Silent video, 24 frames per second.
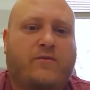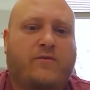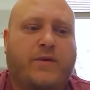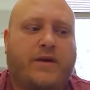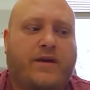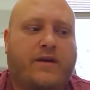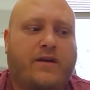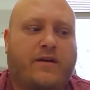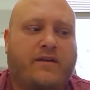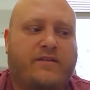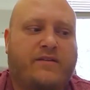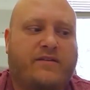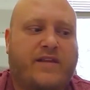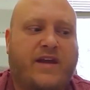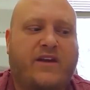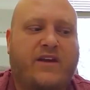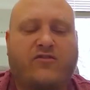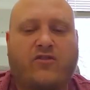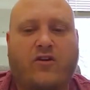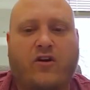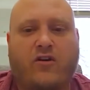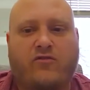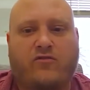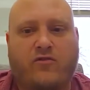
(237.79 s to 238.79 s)
because they
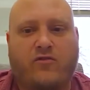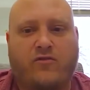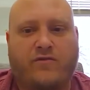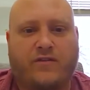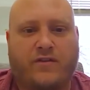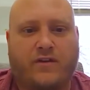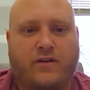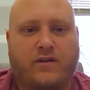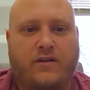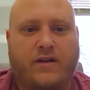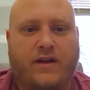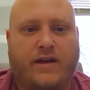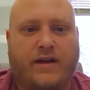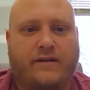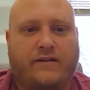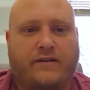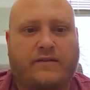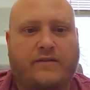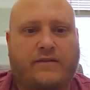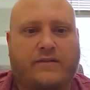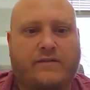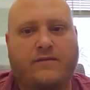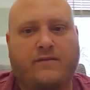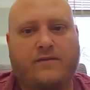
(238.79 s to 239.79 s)
charge you for the
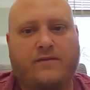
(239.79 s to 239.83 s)
clicks.